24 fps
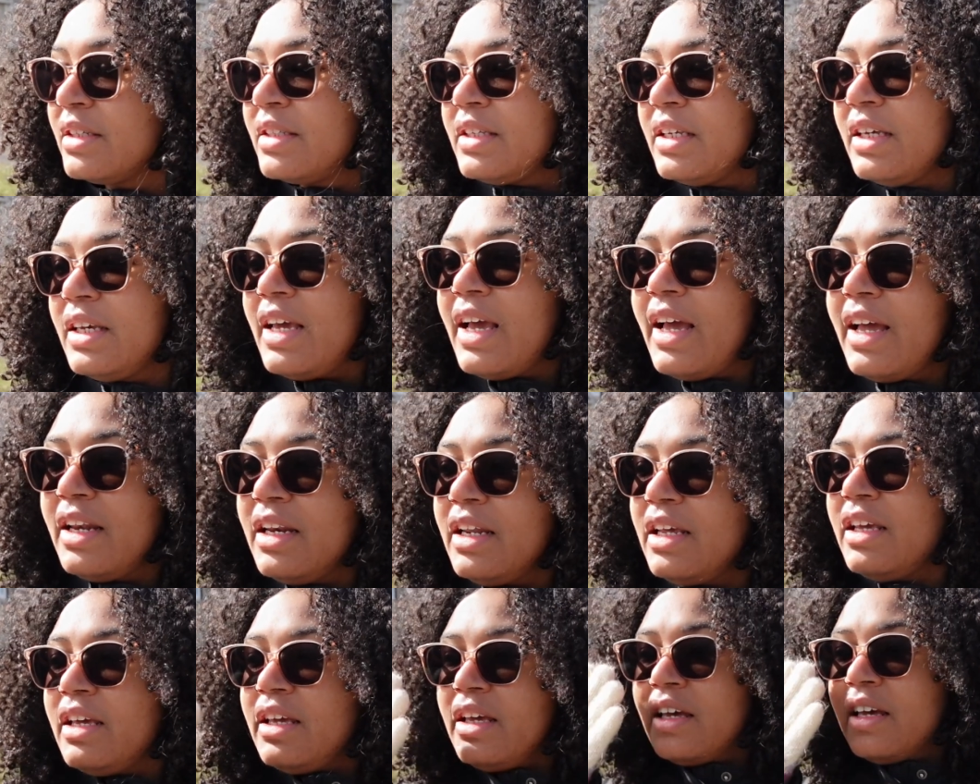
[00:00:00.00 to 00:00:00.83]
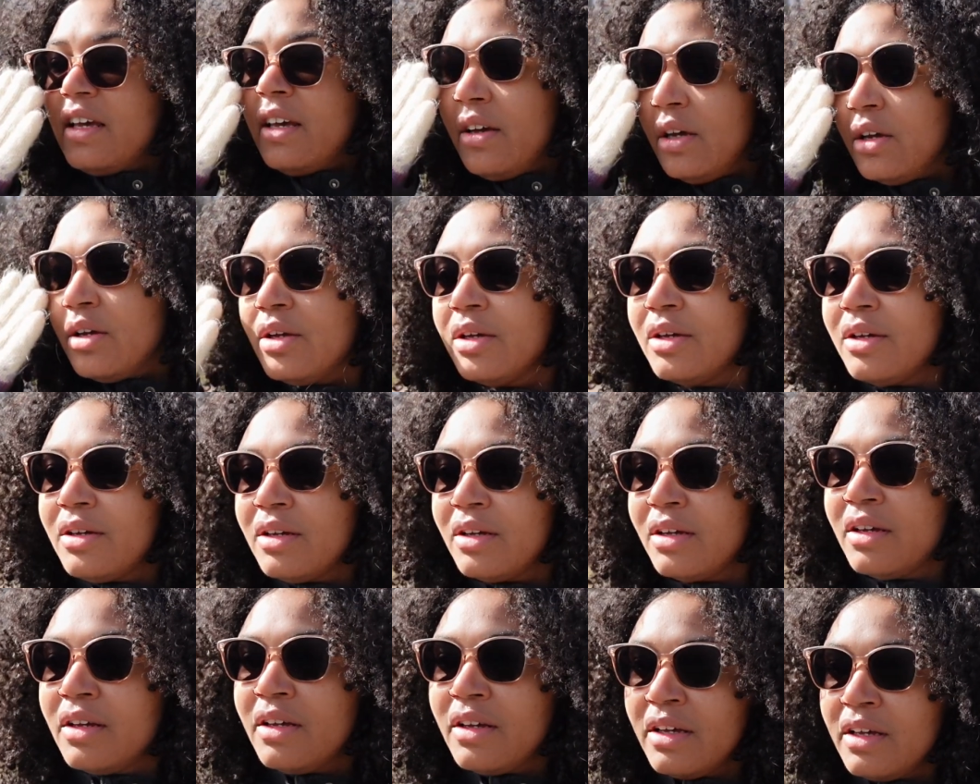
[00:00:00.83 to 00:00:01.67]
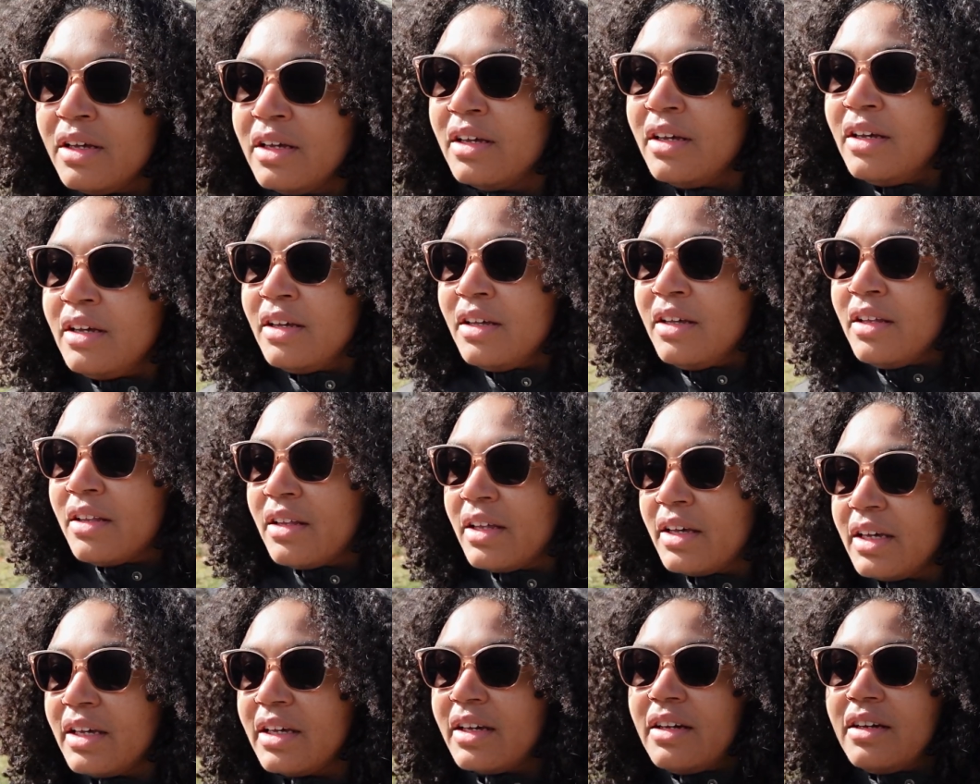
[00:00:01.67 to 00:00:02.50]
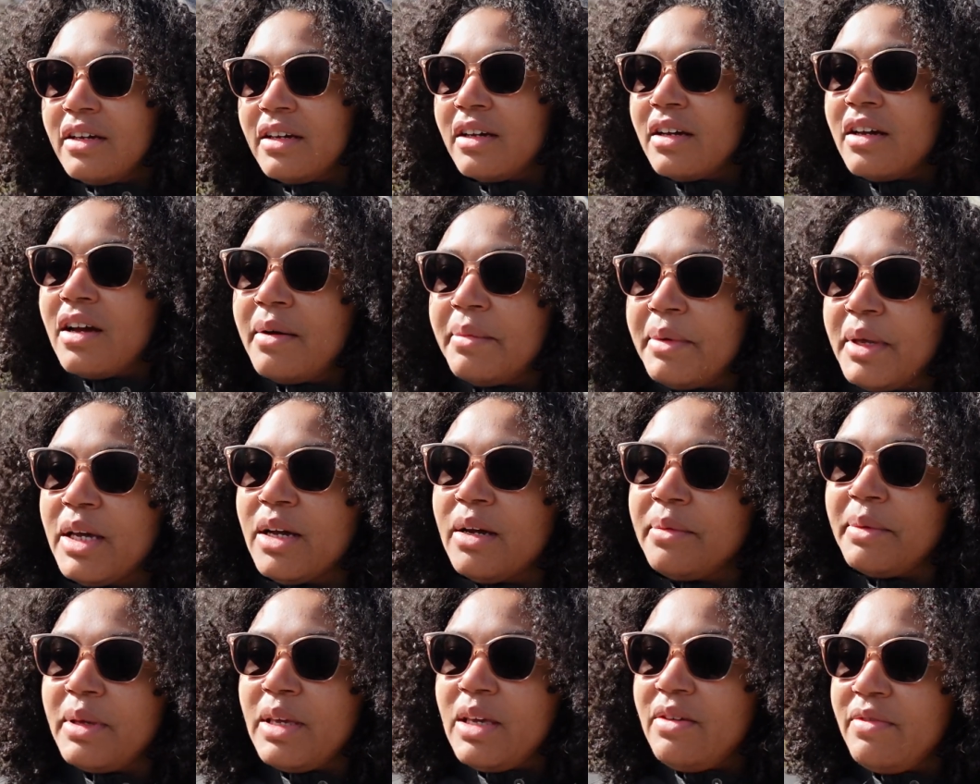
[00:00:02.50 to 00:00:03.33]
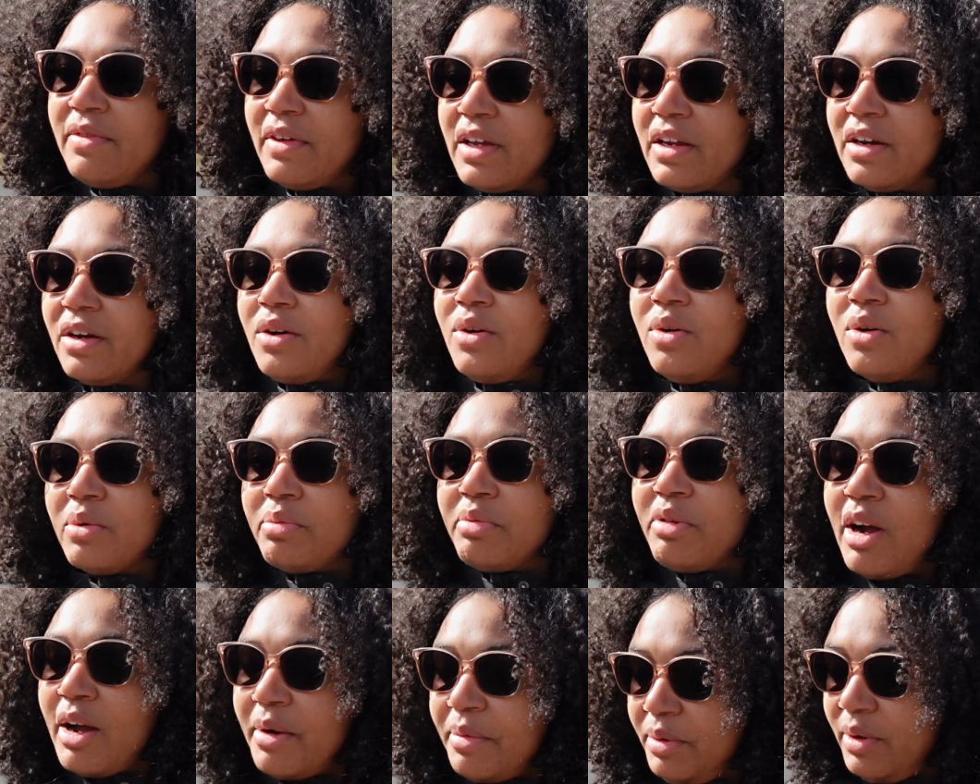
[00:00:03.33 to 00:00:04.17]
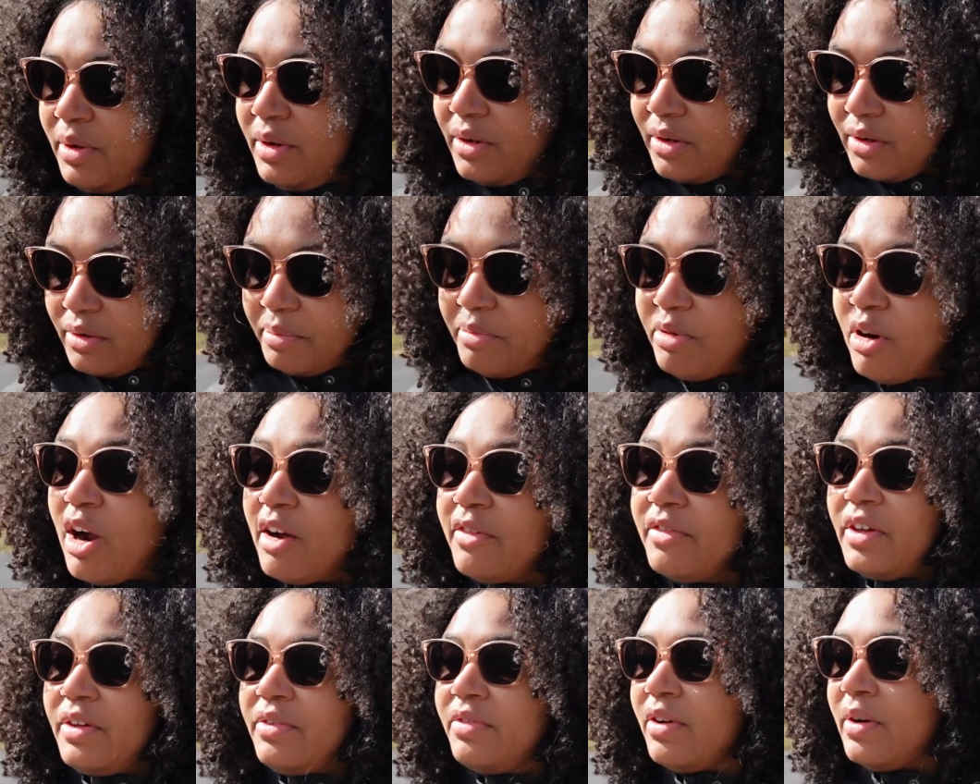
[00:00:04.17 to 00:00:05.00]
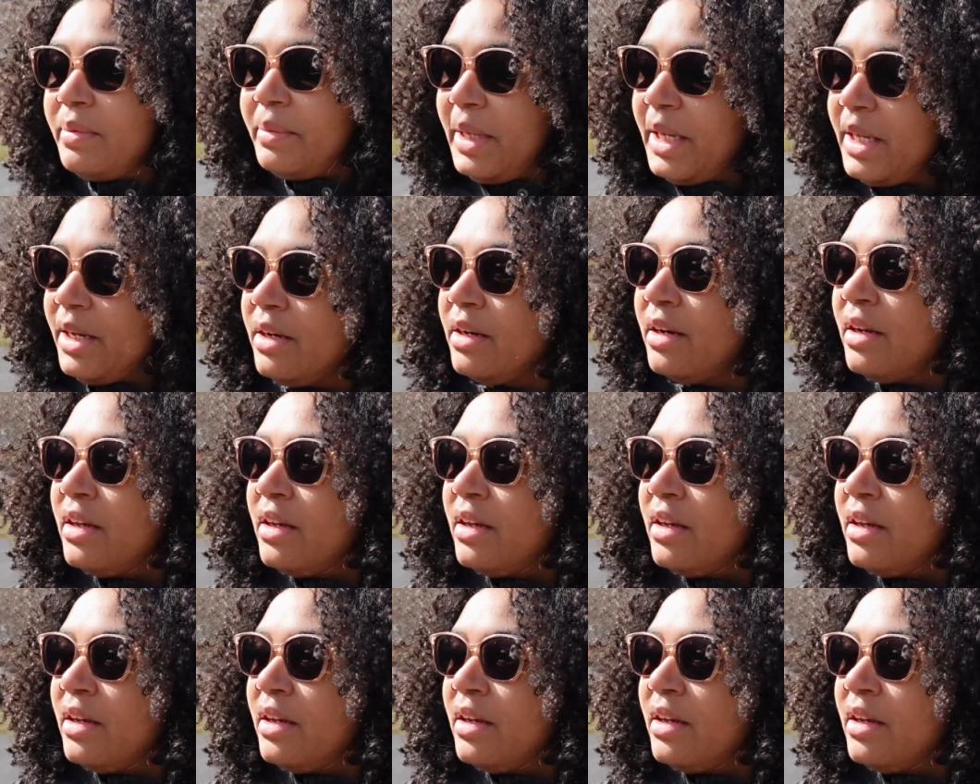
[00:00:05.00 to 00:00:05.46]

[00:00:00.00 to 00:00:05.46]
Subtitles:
see any like coming up even or profit from it.